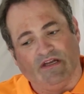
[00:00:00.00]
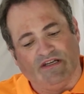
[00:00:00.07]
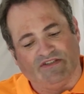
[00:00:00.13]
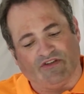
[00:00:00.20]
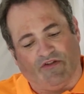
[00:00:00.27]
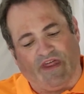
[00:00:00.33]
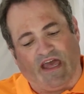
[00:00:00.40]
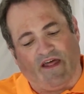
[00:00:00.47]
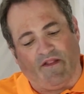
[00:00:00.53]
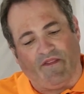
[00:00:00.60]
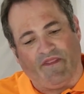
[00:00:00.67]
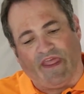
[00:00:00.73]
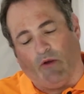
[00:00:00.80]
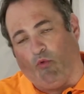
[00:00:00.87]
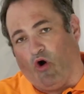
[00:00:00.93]
so that
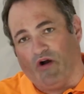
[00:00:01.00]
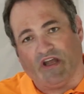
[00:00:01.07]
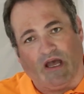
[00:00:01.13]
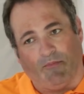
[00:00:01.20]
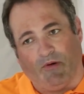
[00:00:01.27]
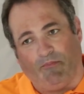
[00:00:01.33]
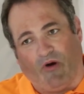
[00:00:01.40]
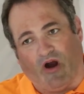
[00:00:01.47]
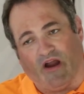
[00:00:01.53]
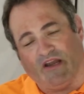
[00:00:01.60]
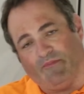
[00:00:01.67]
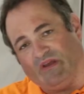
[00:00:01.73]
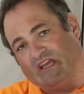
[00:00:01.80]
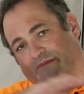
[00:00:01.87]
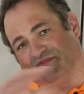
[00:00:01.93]
they won't come apart,
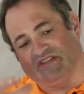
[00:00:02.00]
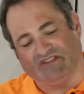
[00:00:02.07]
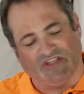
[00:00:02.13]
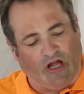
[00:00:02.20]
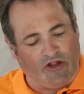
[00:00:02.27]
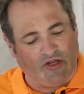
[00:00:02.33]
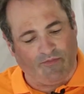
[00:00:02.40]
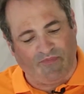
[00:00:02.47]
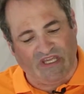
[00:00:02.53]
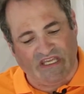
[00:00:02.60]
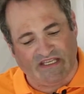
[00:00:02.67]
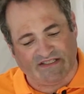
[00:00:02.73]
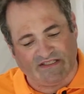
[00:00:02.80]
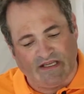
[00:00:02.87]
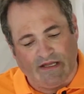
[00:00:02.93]
it becomes a solid
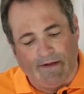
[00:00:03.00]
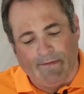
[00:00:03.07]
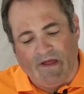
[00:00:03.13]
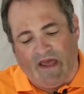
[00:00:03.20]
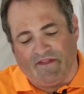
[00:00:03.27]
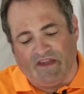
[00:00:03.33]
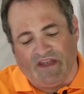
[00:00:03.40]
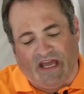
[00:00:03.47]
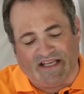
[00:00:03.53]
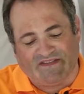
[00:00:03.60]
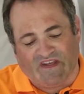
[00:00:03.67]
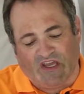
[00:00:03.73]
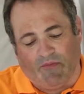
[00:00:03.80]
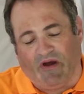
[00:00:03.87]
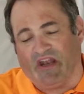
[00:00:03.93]
piece. And the nice
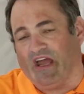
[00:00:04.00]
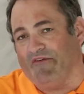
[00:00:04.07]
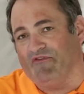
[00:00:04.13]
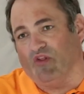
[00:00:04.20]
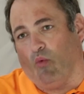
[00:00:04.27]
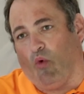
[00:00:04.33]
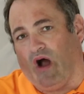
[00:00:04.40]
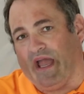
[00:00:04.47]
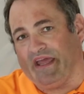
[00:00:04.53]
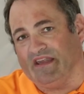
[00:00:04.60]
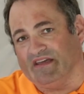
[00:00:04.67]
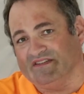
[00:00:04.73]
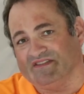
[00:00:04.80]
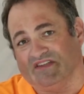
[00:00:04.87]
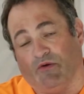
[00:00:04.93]
thing about having the white
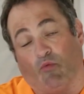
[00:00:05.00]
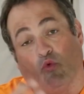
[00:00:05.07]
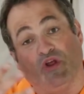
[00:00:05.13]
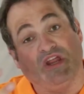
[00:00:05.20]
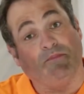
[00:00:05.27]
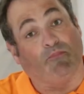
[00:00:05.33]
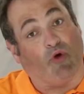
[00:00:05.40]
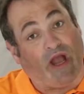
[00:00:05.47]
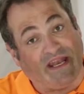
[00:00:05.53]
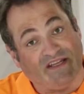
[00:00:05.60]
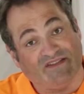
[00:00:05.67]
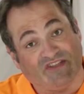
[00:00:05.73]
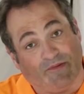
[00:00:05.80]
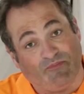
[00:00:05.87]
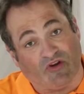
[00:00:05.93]
is that it really
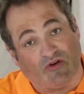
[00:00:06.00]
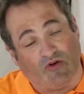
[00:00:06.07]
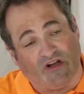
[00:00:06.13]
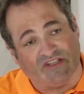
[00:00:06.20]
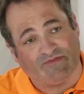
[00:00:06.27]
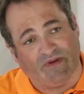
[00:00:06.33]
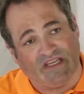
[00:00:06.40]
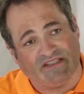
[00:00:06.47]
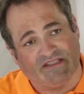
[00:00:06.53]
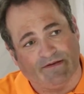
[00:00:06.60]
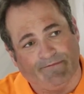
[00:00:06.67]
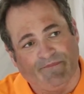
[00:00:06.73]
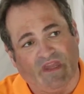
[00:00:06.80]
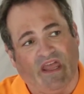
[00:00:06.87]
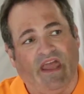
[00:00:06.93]
brightens up your crawl space.
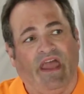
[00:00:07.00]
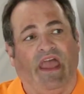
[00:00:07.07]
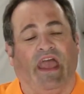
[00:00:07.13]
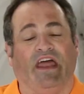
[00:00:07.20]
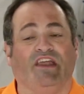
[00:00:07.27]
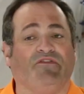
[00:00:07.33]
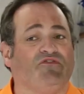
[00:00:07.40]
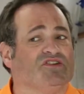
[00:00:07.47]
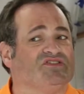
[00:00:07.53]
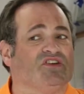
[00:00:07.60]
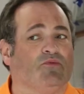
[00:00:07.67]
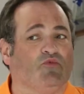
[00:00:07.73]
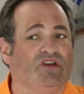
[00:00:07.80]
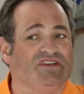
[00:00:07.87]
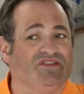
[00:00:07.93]
And if for
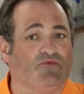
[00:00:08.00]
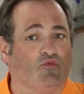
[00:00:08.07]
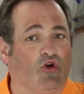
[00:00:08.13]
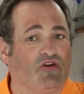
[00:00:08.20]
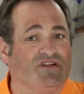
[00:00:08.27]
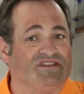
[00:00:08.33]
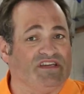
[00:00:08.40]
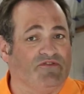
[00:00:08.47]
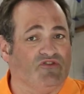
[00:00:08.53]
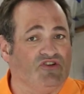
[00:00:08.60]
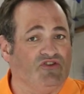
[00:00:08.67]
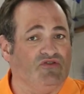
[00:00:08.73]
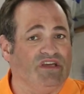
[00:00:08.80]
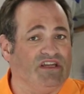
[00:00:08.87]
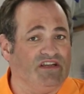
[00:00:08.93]
some reason rodents ever
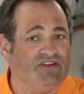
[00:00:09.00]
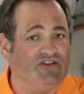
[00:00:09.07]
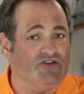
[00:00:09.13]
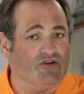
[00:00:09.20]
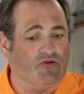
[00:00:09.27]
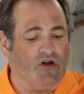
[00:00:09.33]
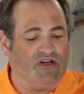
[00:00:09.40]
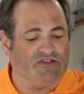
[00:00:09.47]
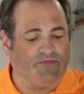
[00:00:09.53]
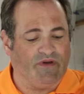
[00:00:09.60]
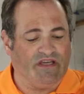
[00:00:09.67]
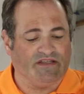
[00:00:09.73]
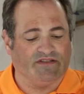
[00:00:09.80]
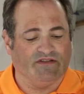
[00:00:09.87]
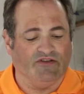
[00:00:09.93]
do get into your crawl
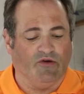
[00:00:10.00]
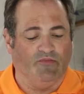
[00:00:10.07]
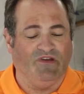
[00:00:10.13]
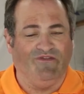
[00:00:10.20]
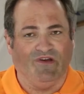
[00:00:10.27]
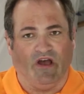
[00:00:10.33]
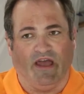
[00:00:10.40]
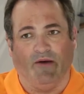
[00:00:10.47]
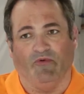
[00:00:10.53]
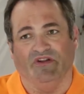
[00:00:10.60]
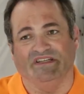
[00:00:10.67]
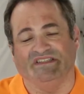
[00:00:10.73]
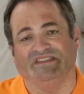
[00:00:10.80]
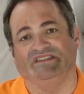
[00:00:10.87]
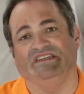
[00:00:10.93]
space, you'll be able
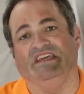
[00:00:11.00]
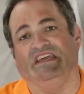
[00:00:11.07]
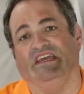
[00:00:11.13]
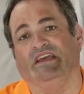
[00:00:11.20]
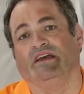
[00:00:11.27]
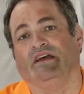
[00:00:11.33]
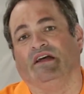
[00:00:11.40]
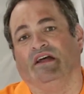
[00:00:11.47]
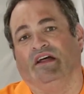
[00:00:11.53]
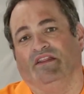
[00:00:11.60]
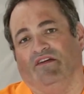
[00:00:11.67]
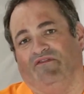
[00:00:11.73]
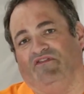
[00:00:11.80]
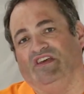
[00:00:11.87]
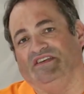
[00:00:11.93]
to see
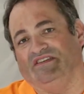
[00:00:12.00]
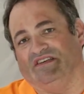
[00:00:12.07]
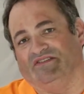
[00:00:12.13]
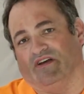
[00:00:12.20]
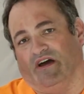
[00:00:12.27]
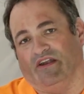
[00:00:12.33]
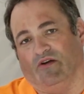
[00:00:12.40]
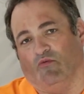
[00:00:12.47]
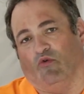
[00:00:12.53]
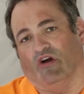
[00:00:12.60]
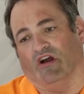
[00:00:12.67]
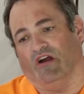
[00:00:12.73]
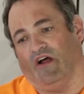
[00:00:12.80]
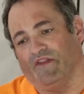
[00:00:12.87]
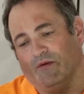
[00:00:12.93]
the feces on it,
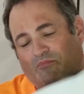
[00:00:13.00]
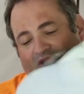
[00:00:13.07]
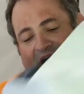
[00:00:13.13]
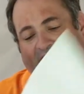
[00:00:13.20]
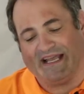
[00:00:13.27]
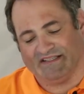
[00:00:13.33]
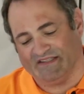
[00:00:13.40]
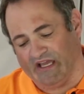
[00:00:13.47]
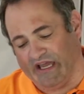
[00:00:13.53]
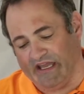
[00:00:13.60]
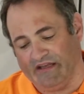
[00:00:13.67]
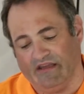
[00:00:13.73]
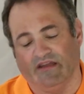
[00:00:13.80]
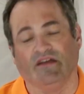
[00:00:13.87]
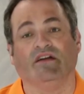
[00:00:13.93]
where on the black
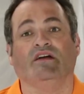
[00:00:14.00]
side,